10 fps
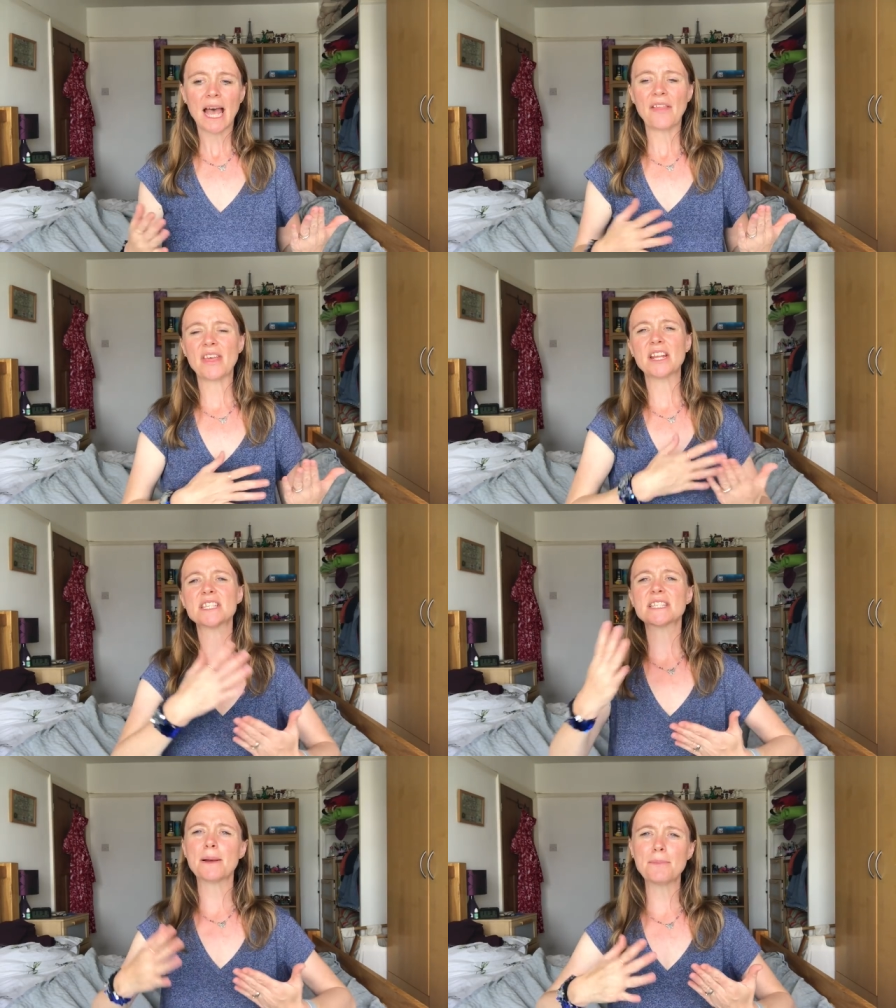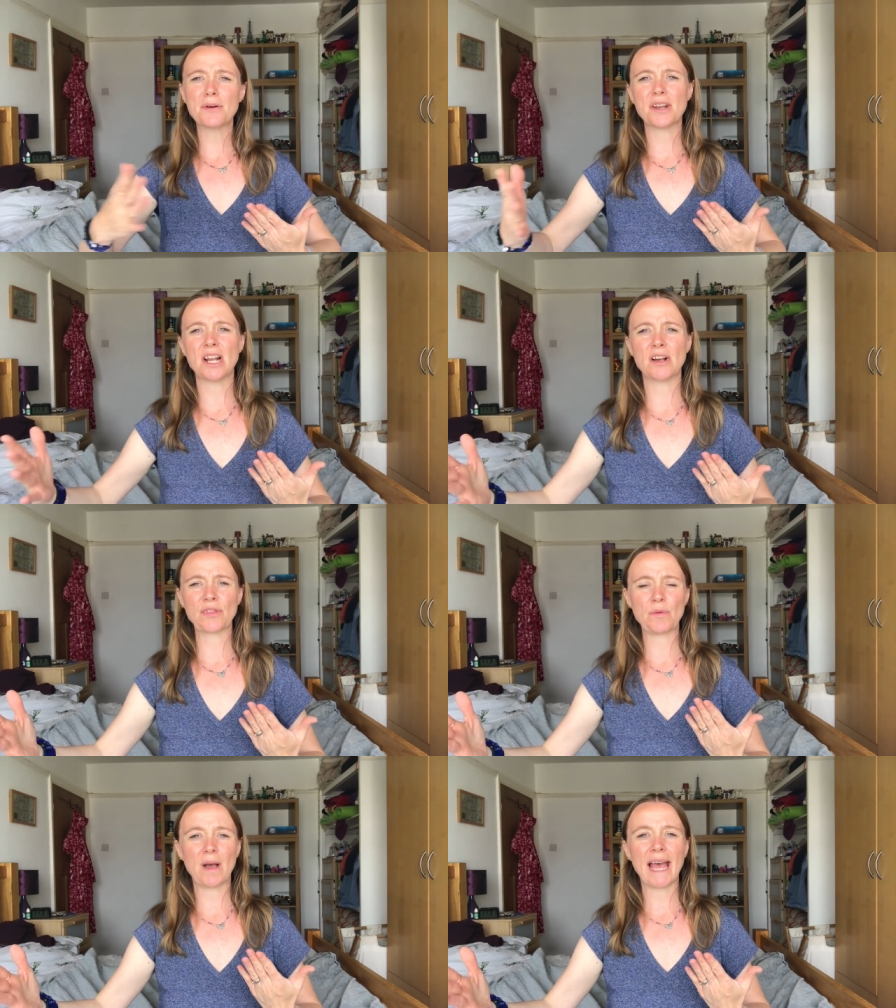And then at some point
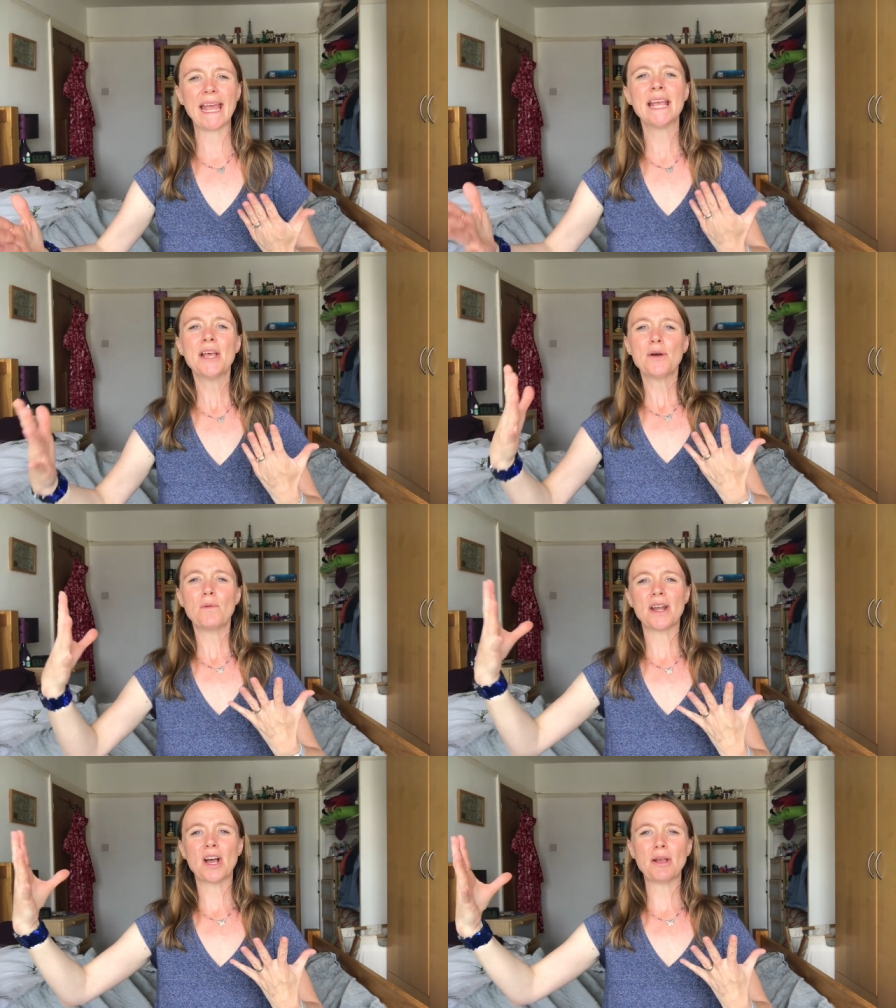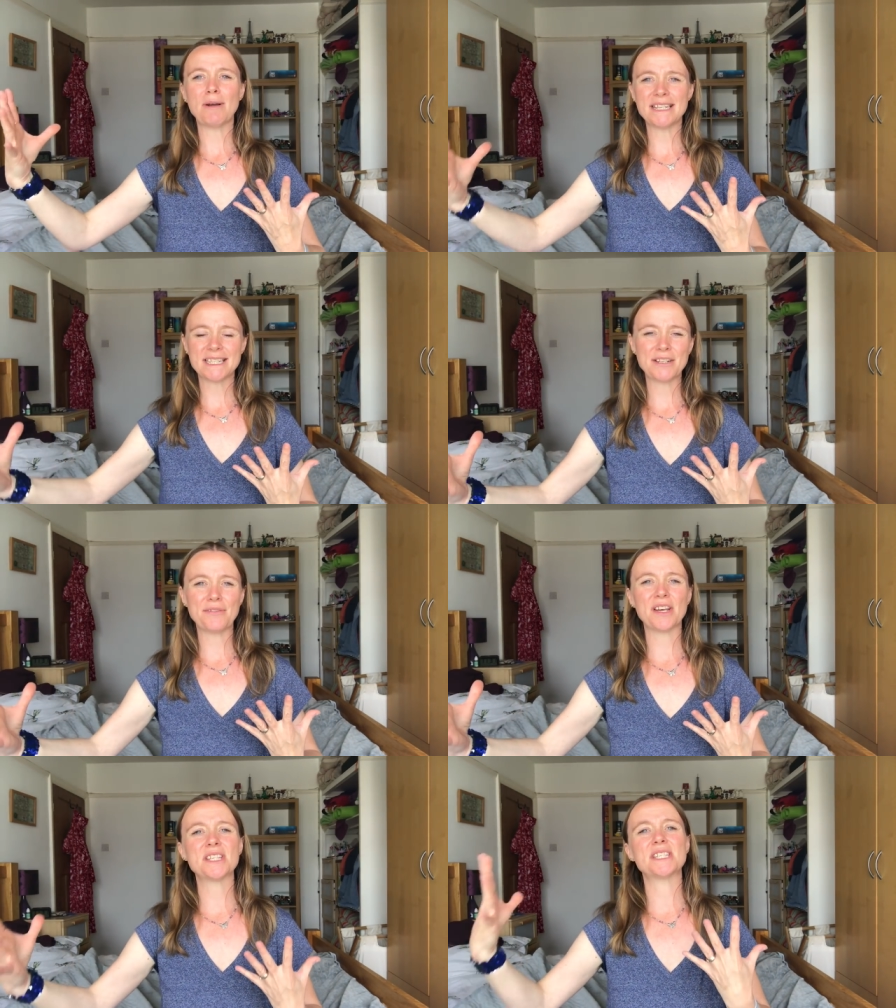along the way, when I went to
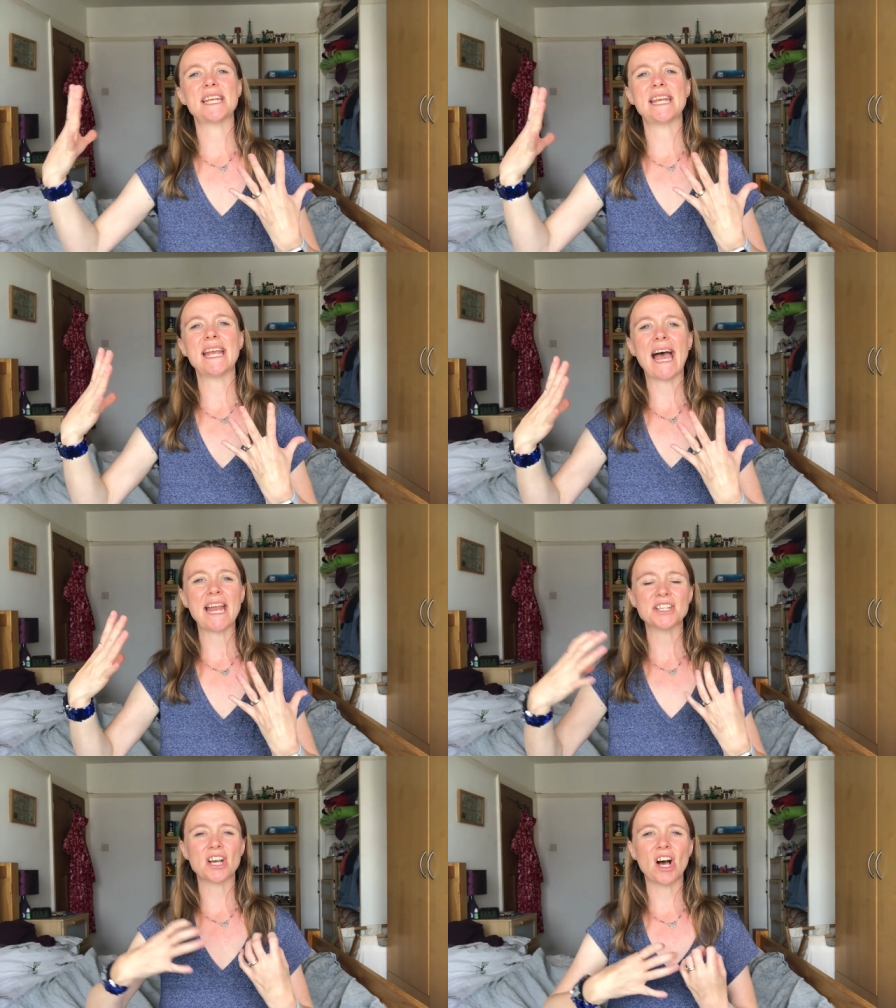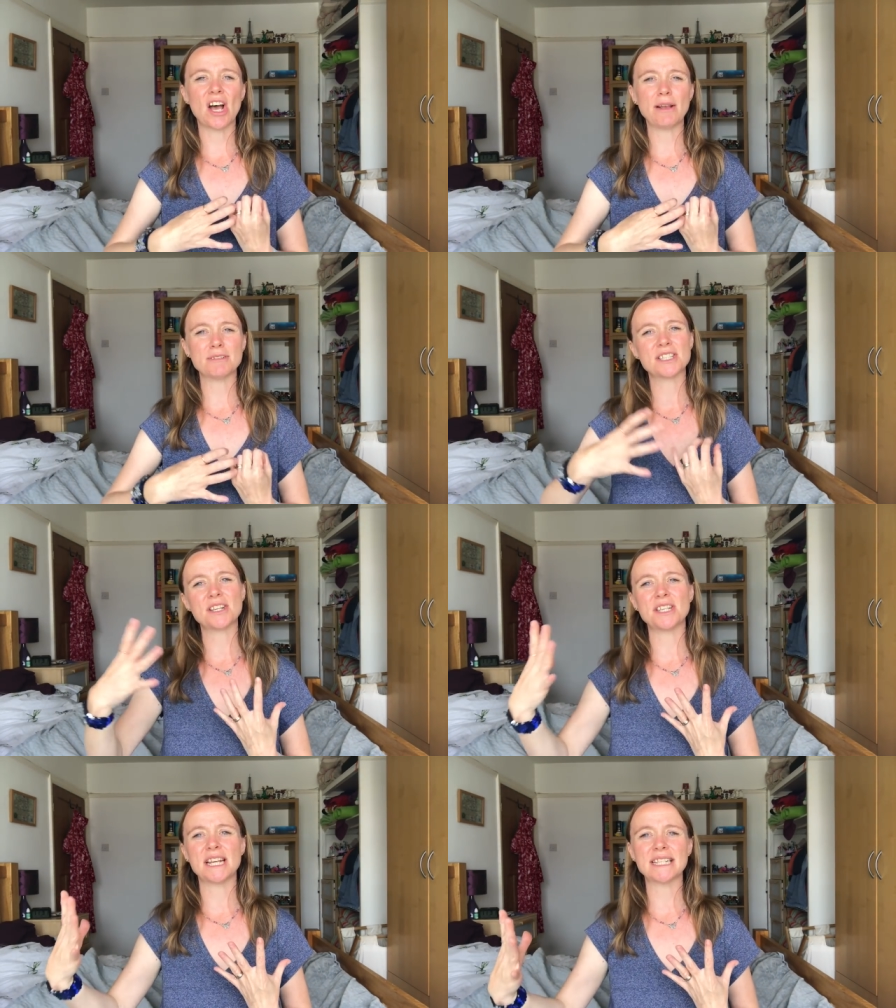university and I was
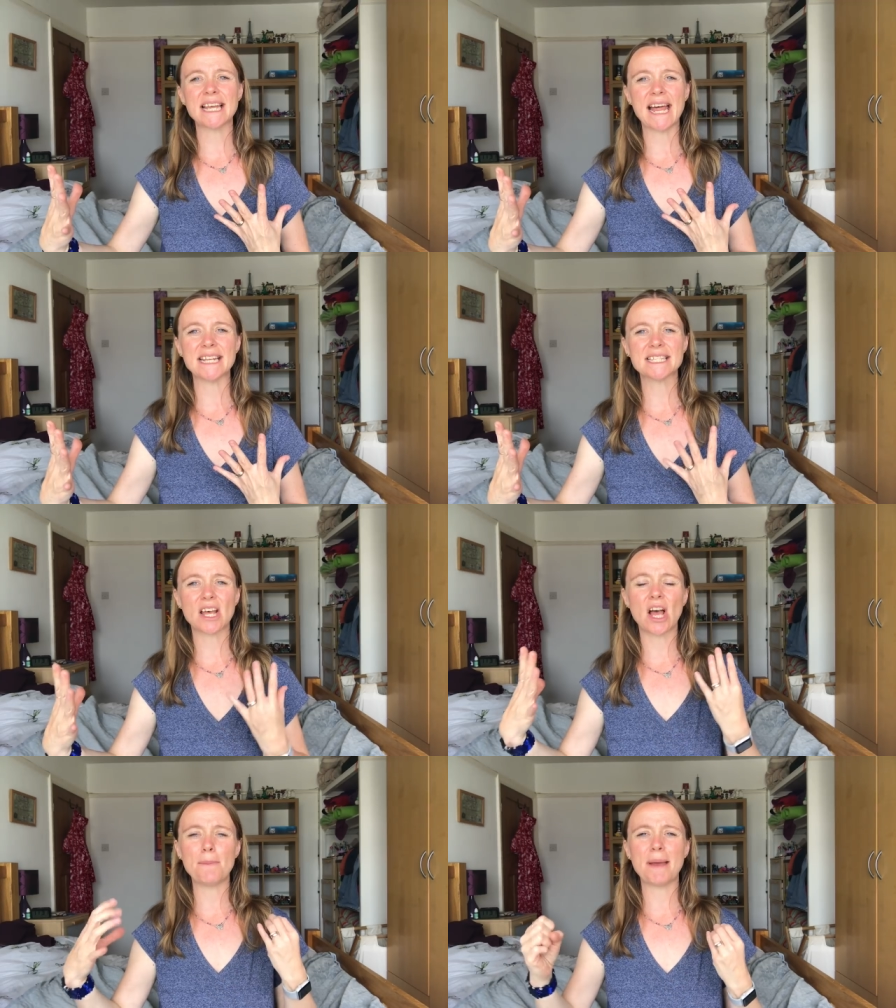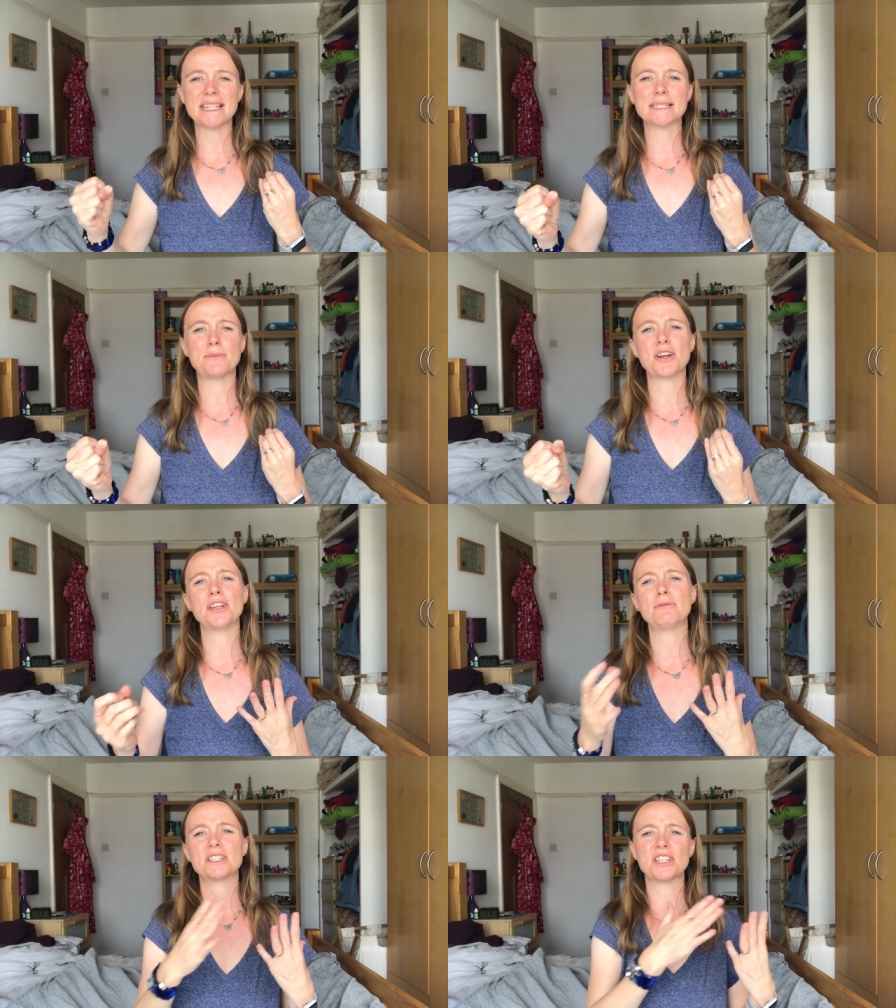studying dance, I met someone
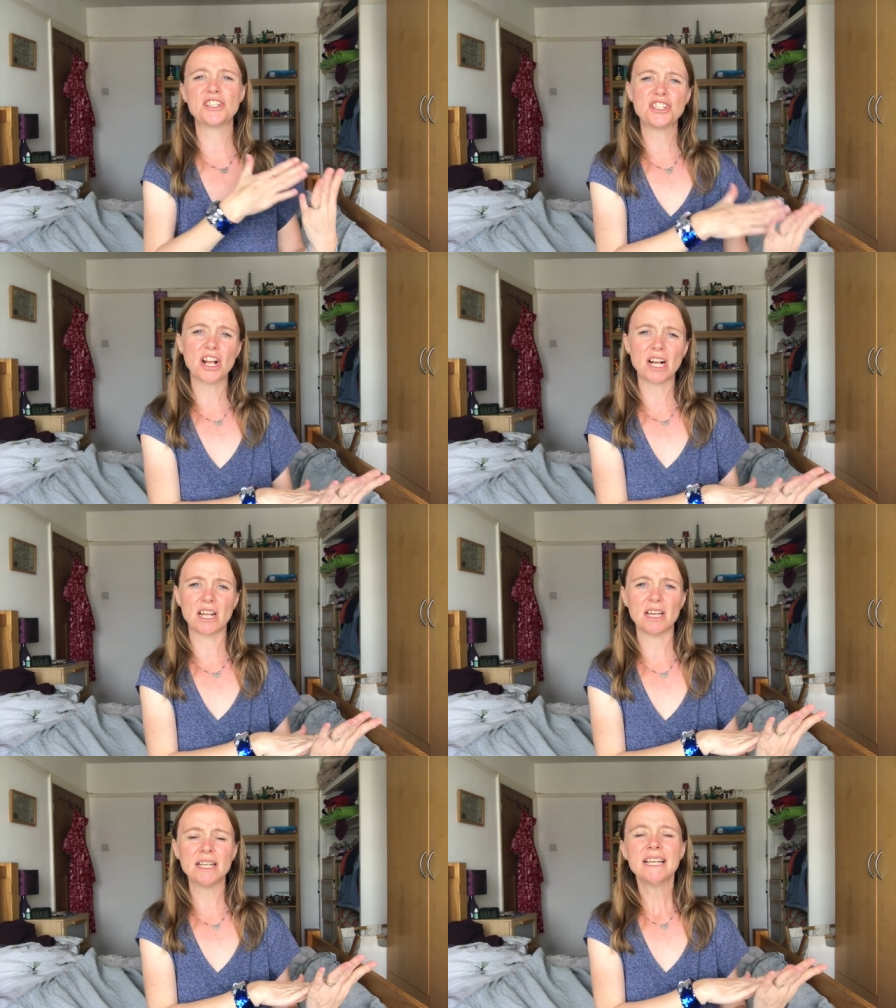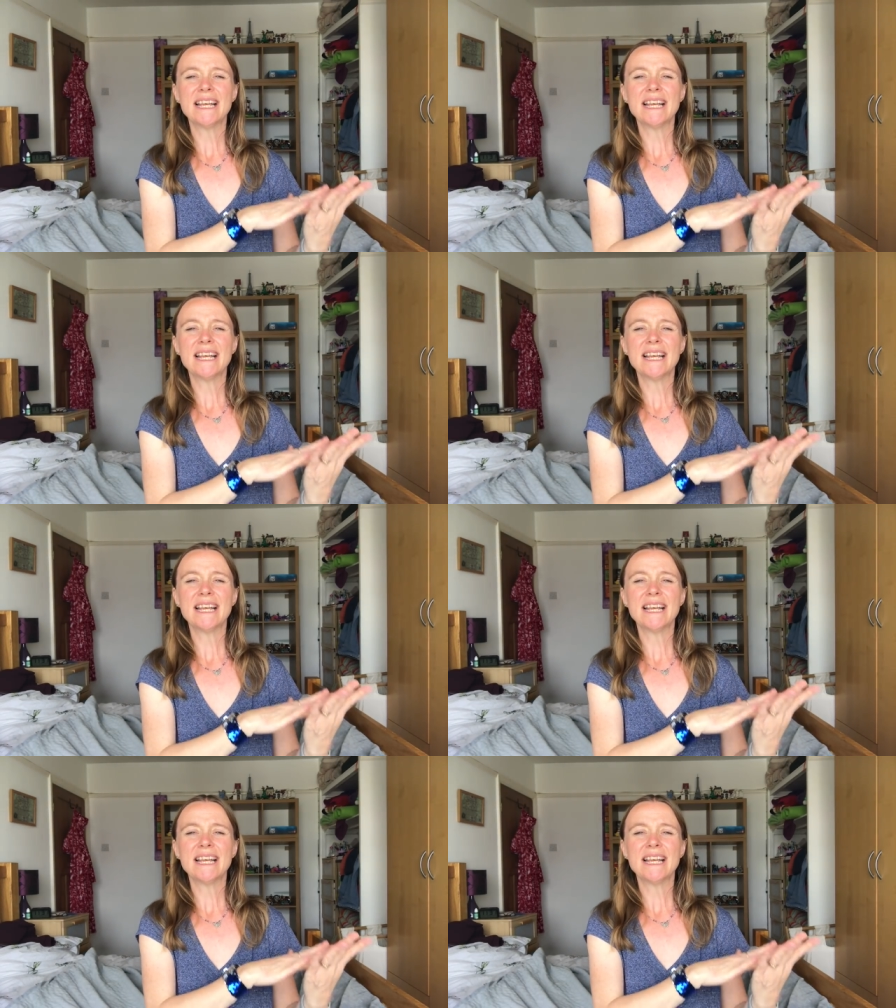who was a juggler